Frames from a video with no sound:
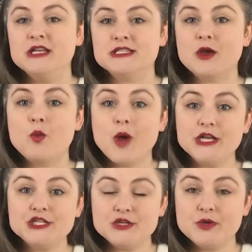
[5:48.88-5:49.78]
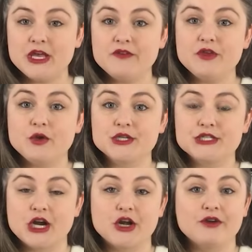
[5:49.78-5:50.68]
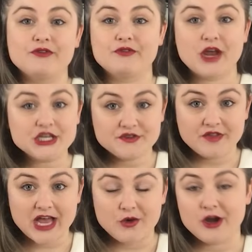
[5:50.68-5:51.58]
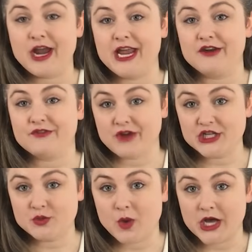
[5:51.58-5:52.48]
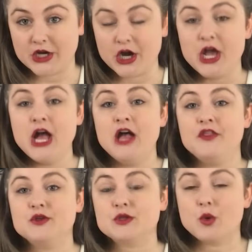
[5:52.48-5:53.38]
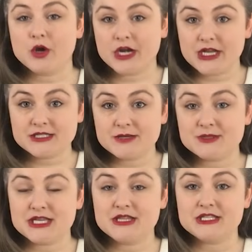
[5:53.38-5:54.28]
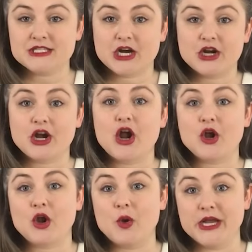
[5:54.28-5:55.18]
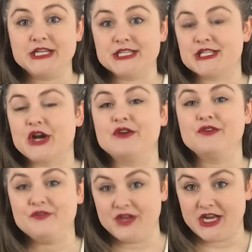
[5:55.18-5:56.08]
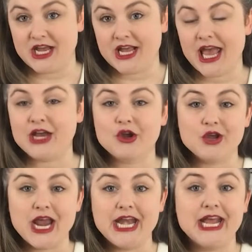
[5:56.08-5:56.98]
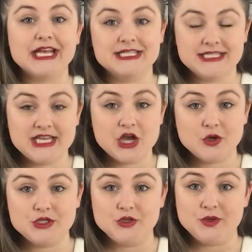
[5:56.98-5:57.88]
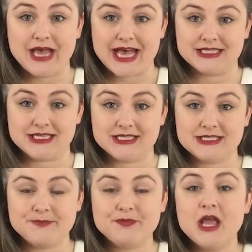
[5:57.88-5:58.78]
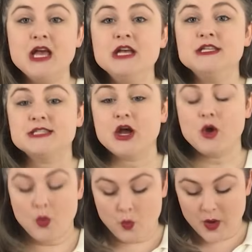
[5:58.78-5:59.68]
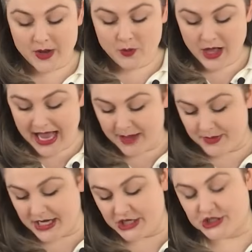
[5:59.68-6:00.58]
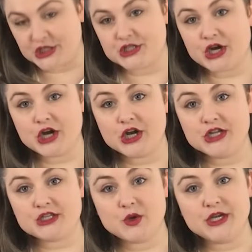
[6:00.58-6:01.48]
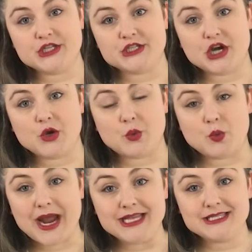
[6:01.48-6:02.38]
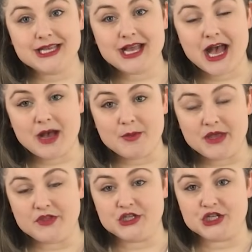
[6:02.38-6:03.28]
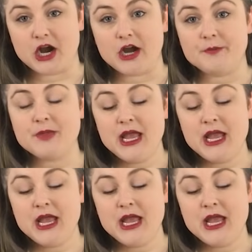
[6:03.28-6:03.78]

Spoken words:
So once you give your starter fresh flour and fresh water, those organisms in the starter are going to start feeding and creating CO2 gases. So what will happen is your starter is going to start rising up in the jar.